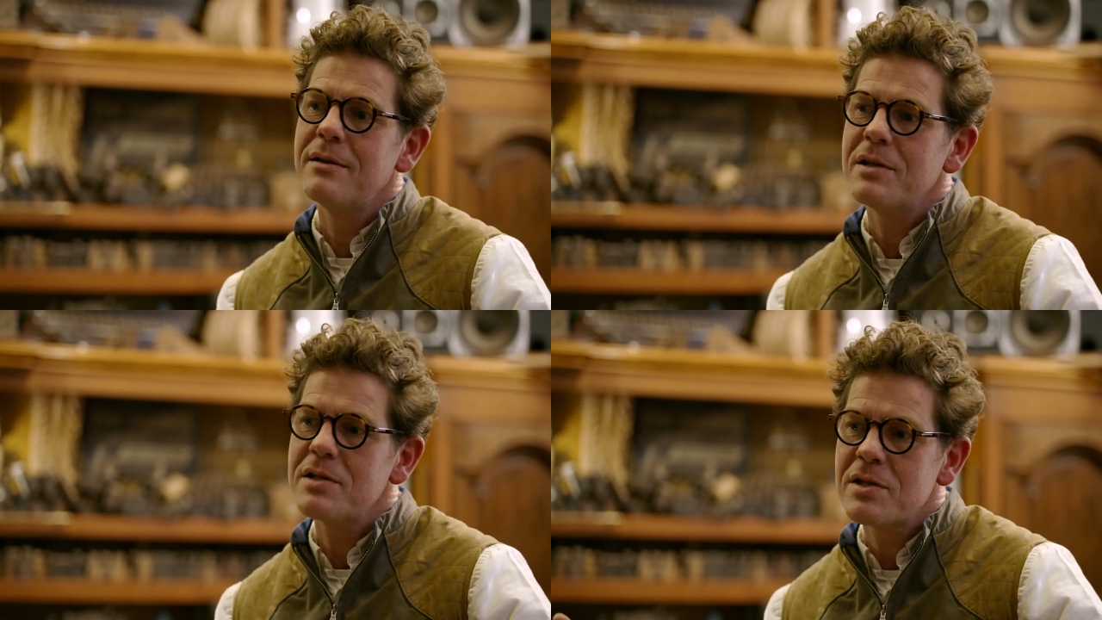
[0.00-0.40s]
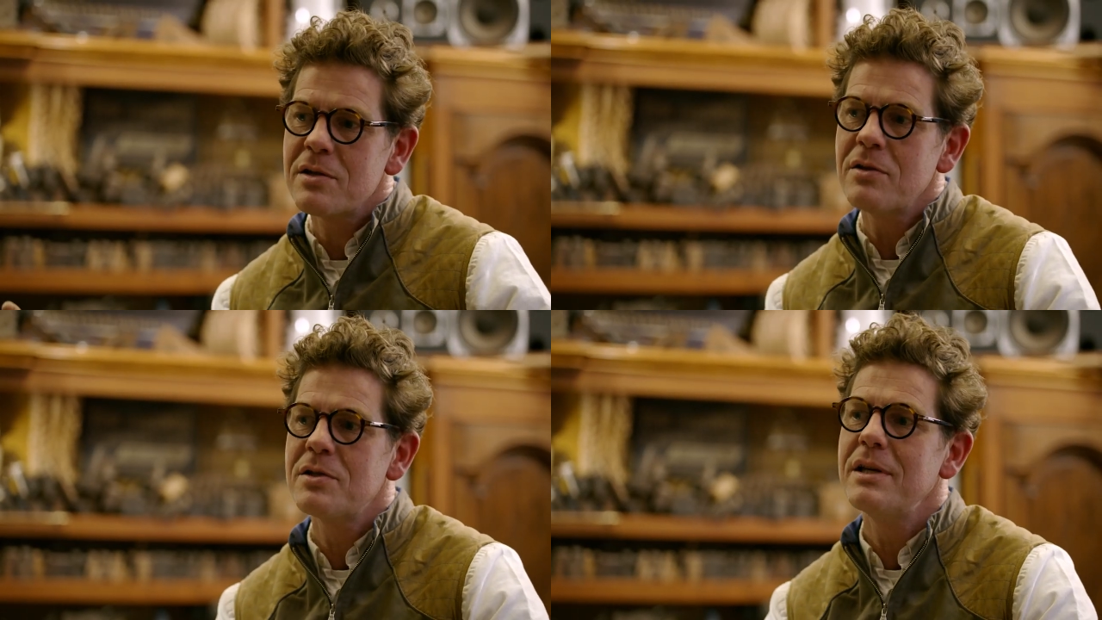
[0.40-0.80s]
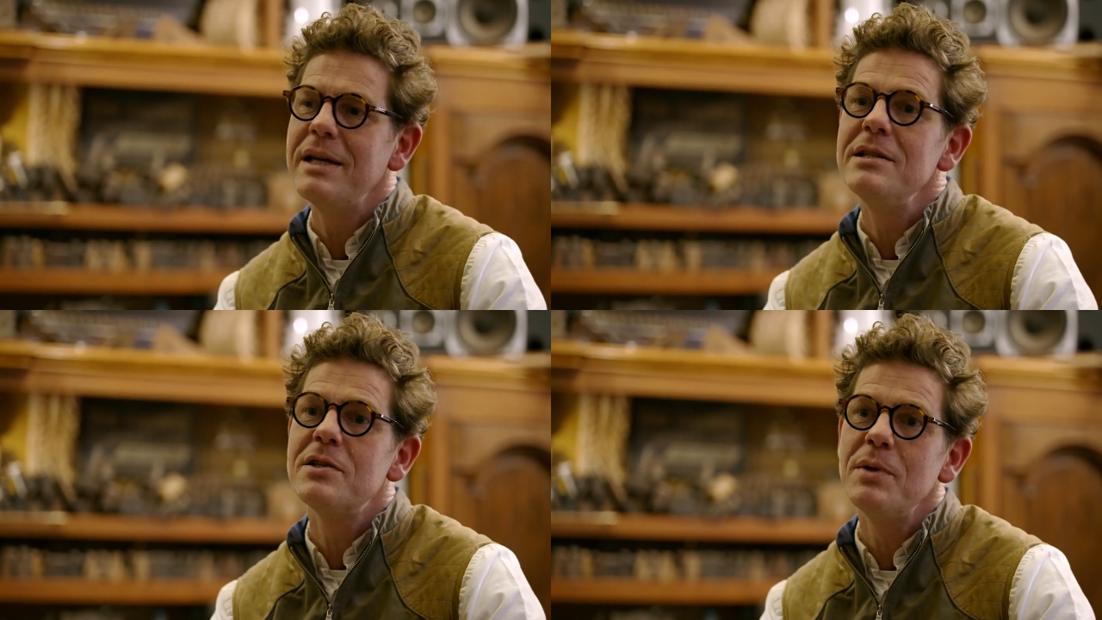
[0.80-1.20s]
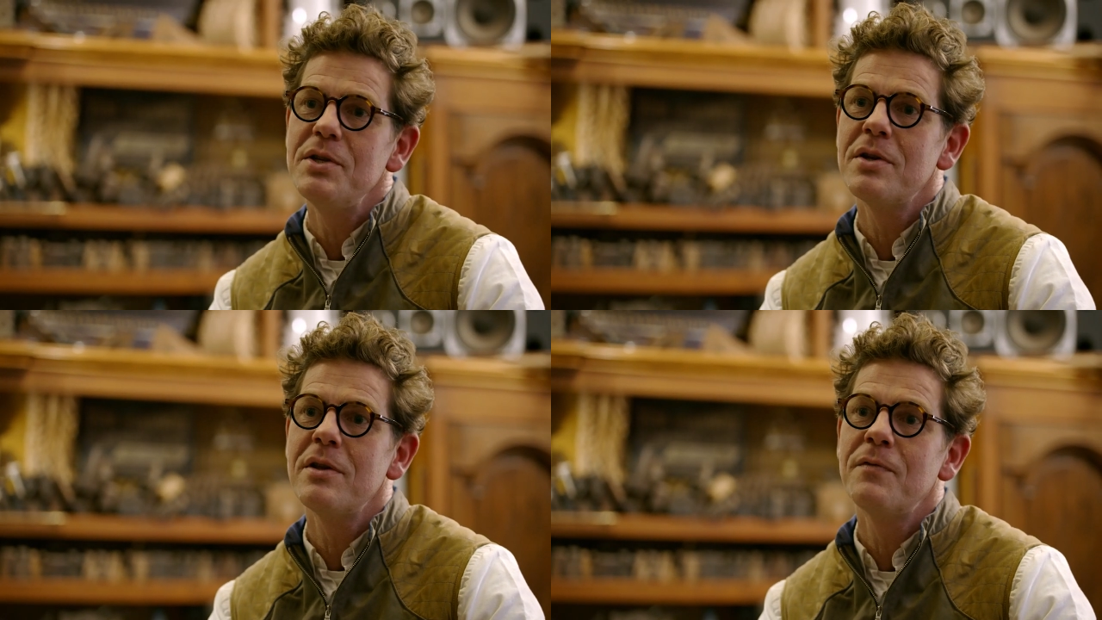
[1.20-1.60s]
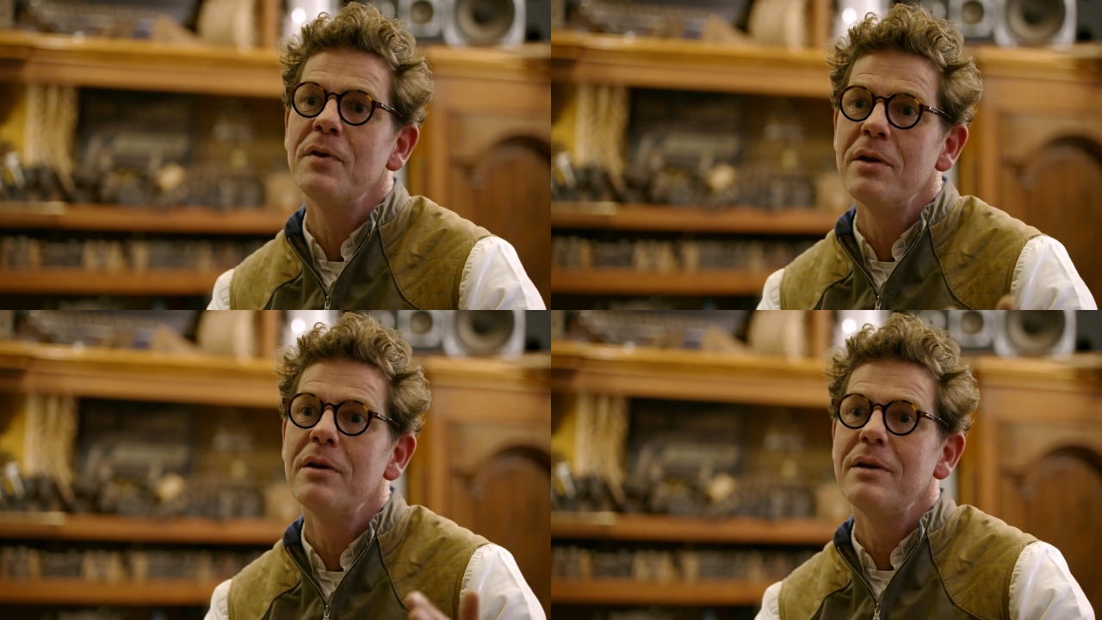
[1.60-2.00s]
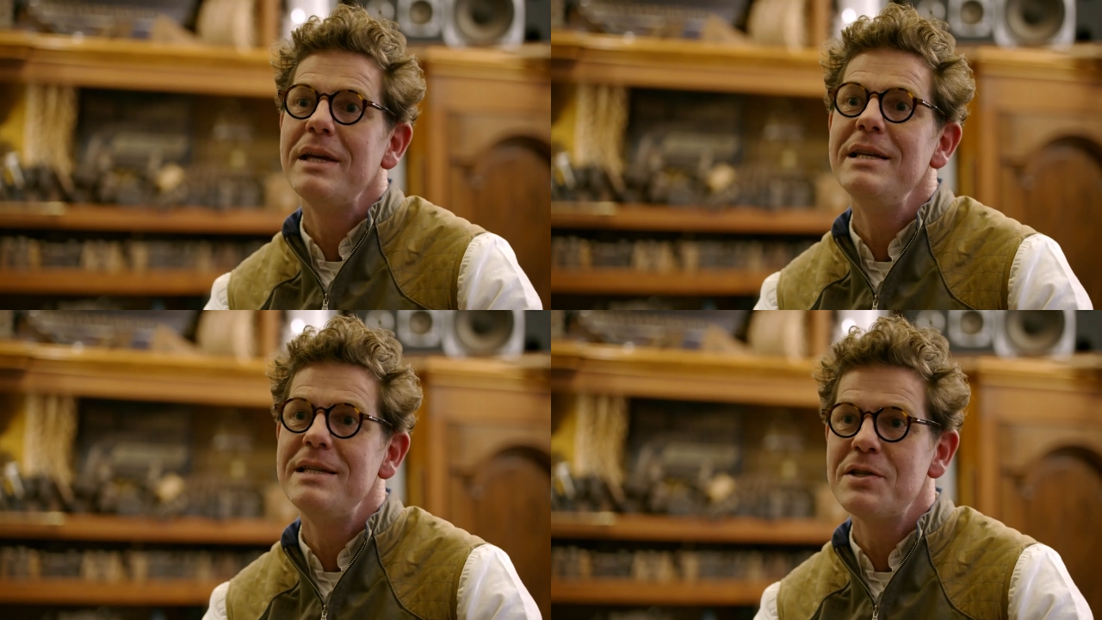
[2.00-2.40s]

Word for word: that slots into each other for easy